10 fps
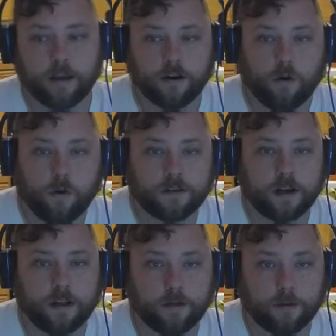
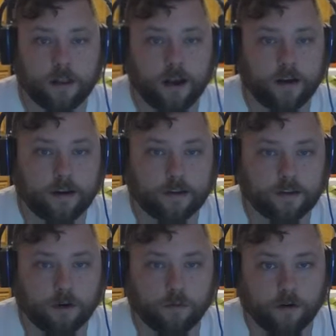Horizontal number line is
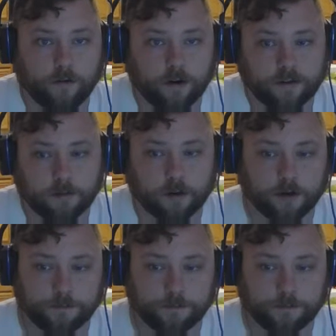going to work very similar.